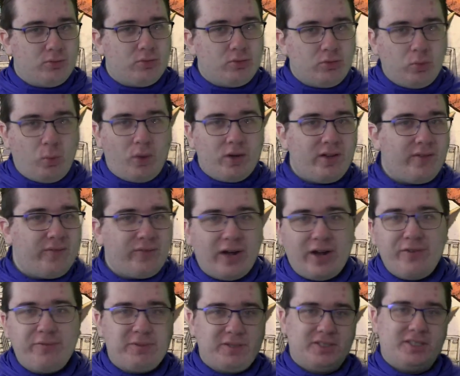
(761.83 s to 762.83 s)

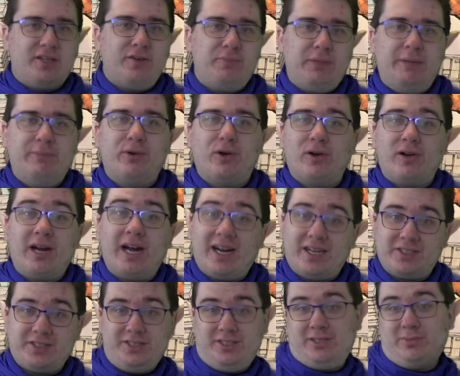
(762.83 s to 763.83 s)
25% of people are
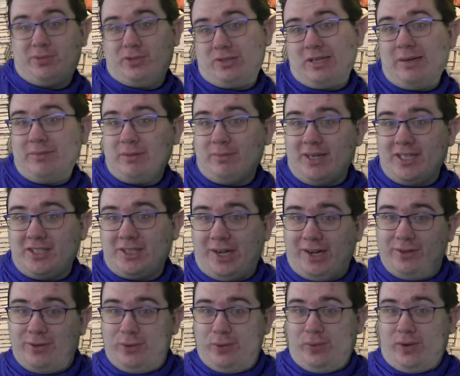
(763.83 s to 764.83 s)
actually subscribed to my
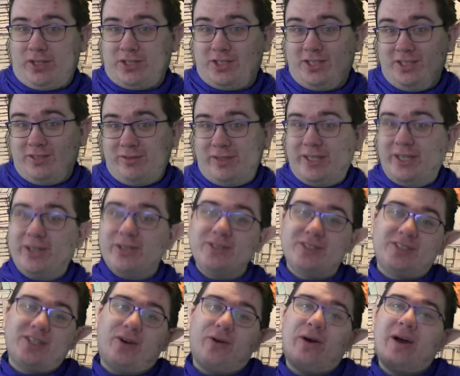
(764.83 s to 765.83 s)
channel who watch these videos,
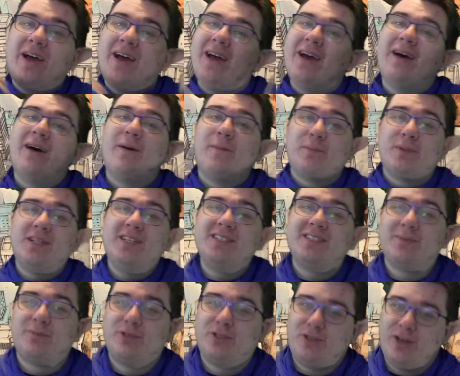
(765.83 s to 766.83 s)
so please
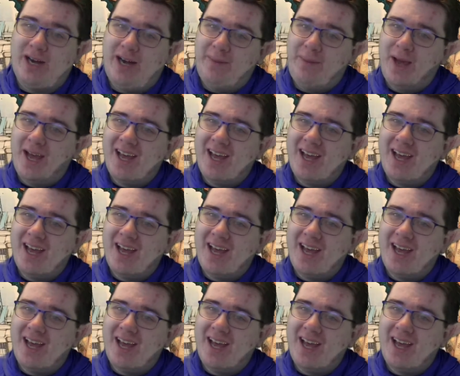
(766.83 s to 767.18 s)
subscribe.